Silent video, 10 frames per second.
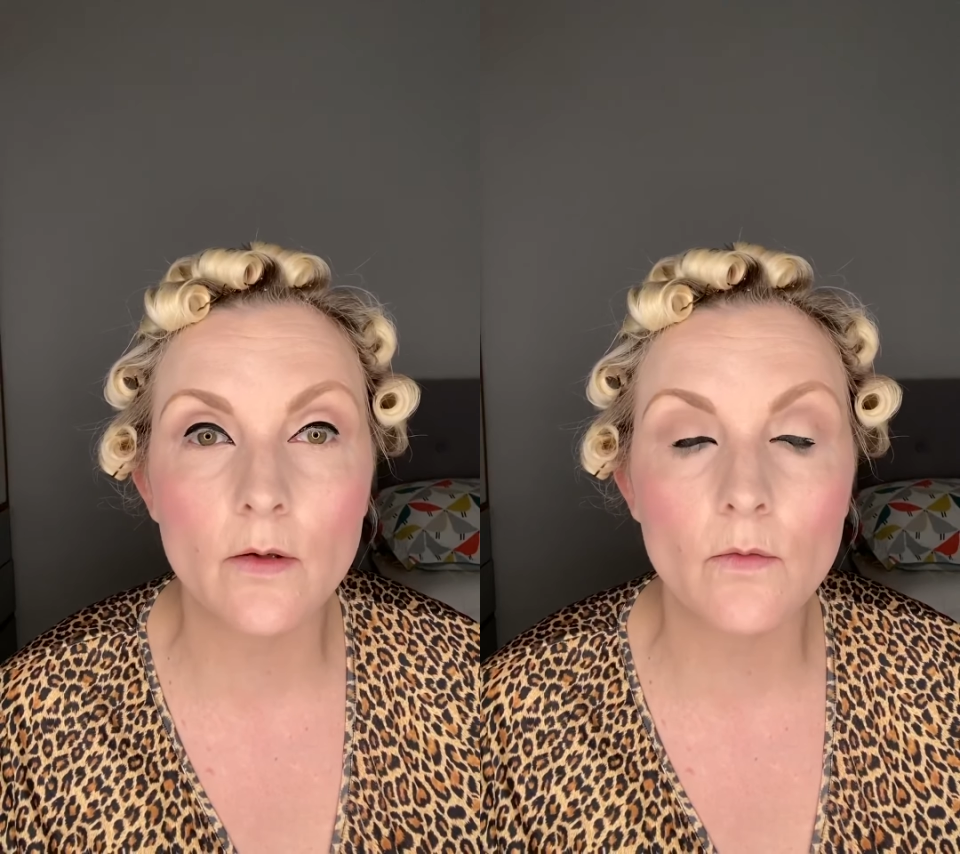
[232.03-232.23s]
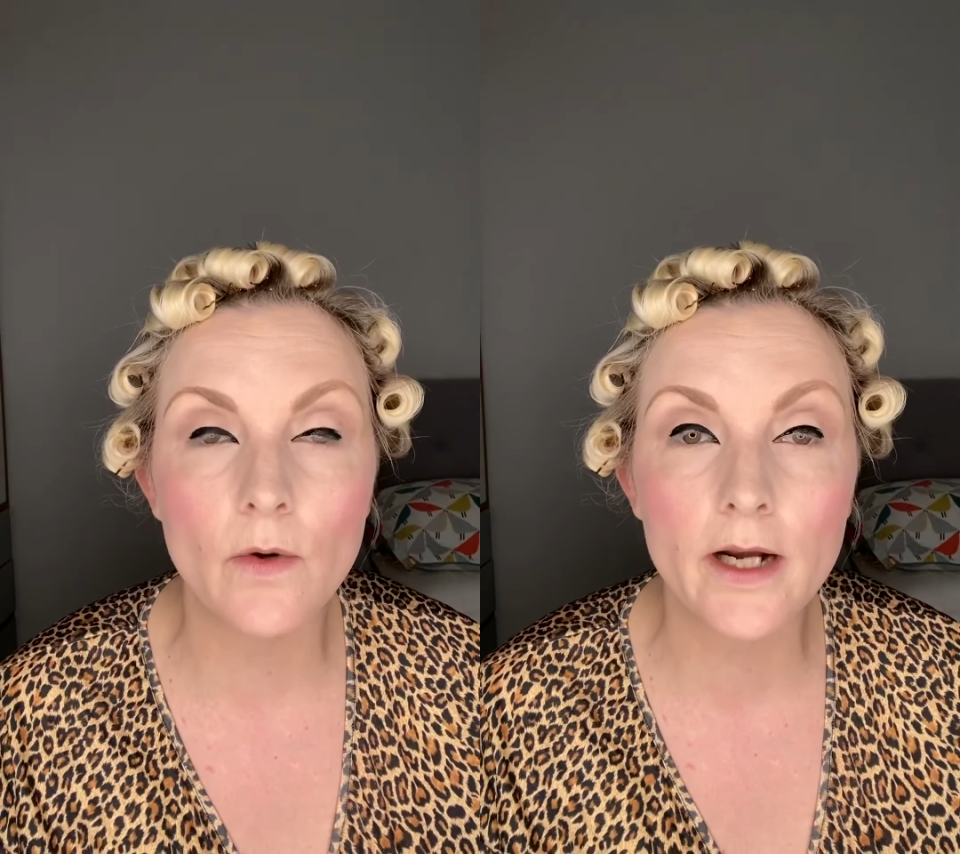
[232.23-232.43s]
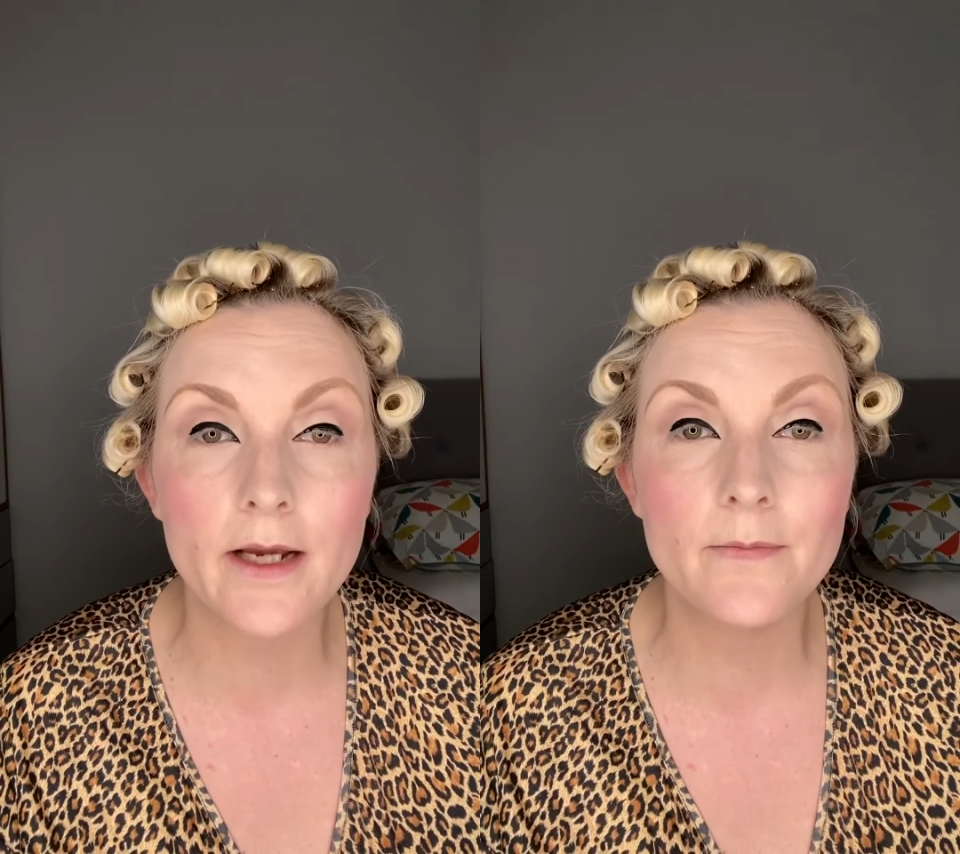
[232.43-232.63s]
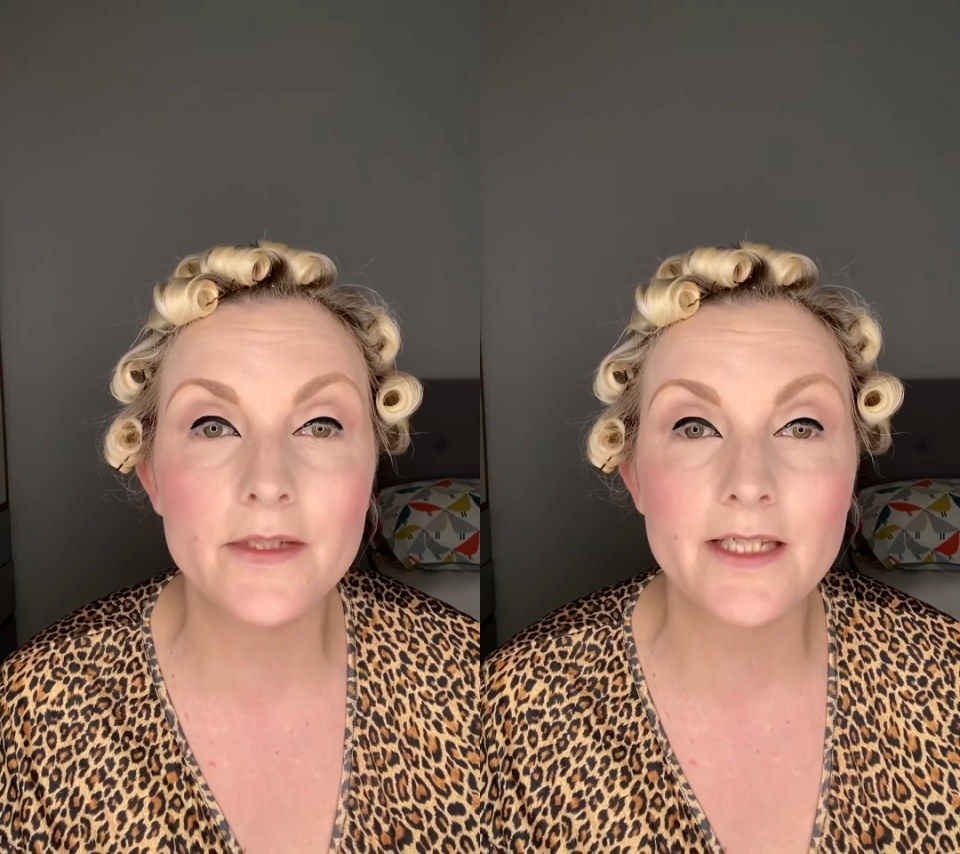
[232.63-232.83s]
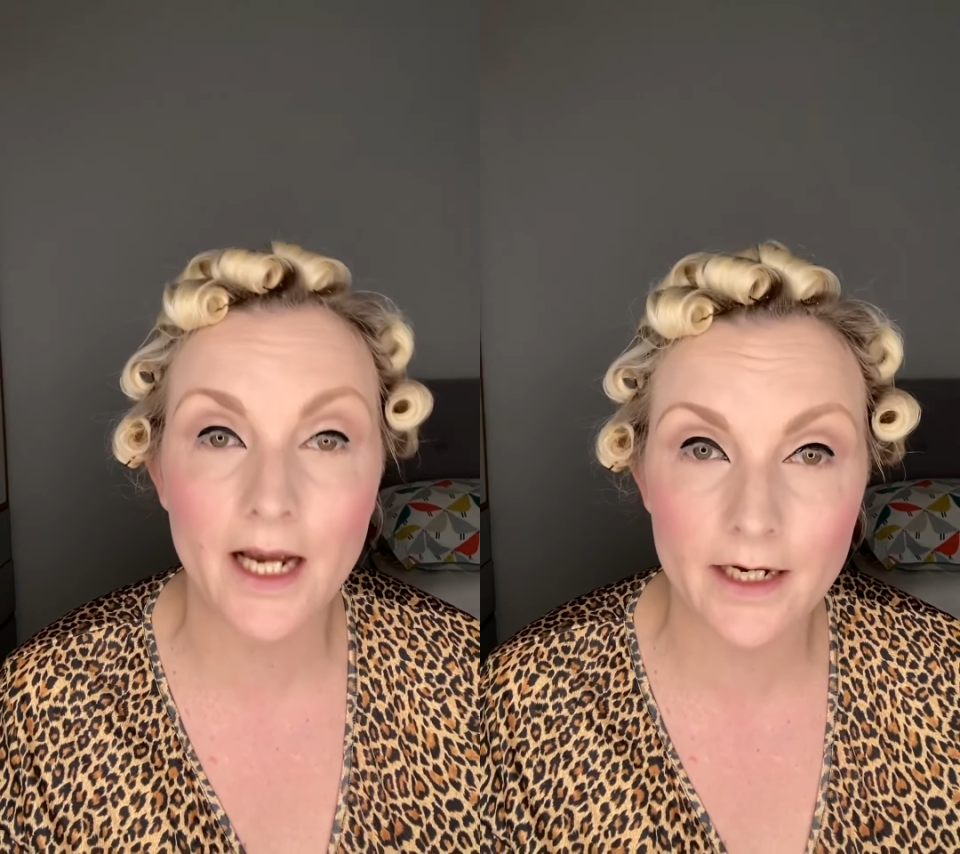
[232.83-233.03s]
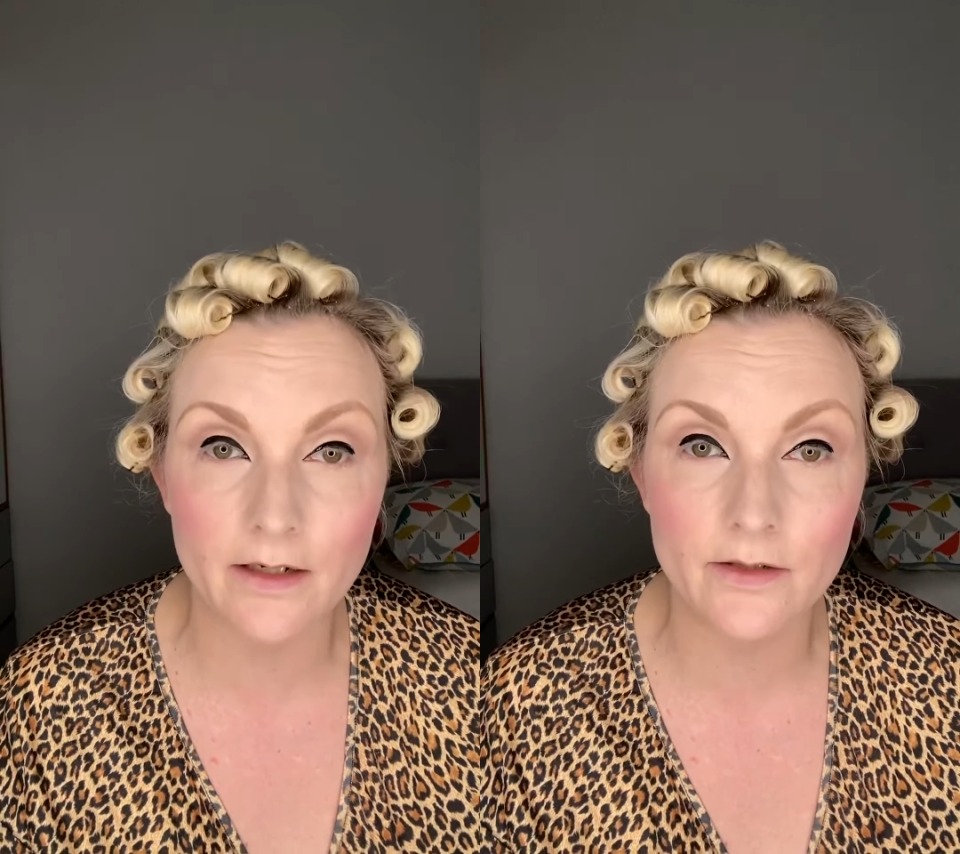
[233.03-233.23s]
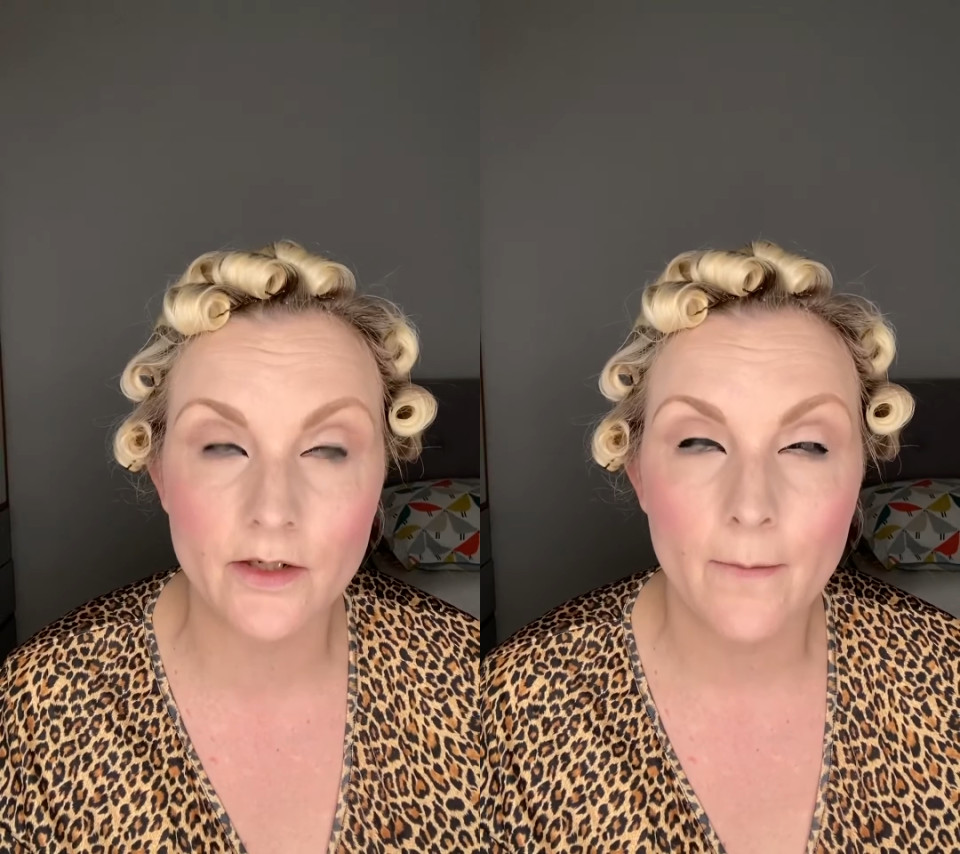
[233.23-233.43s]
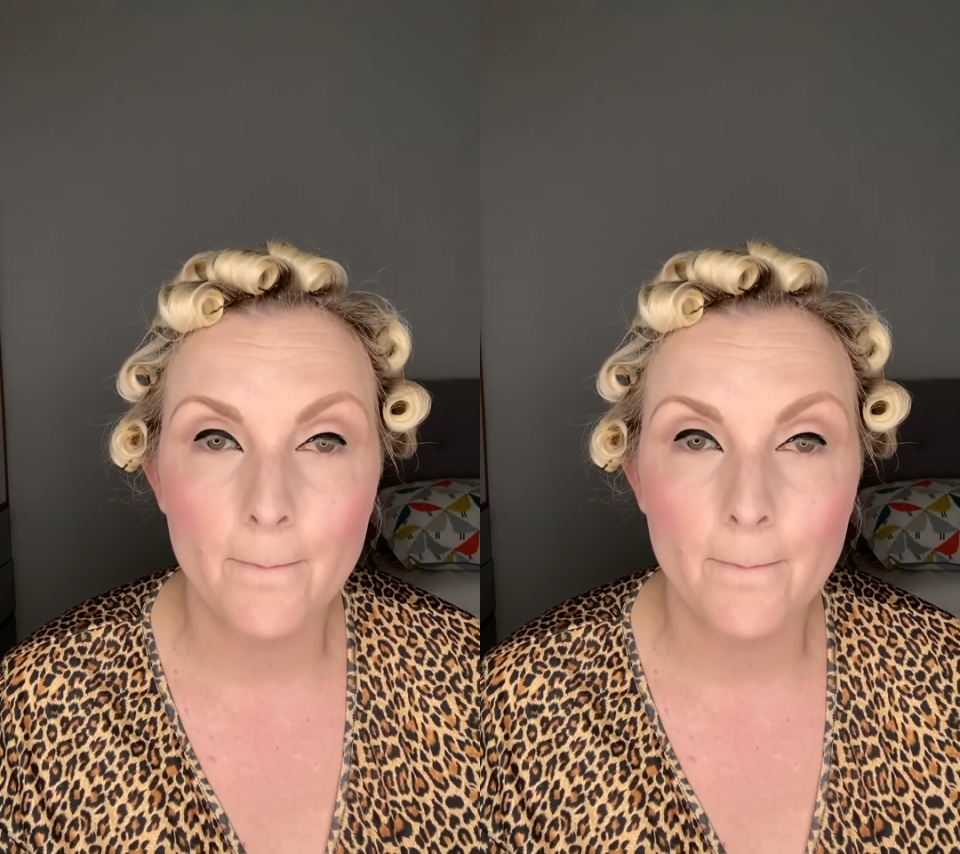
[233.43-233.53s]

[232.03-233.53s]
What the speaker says: when I'm tired,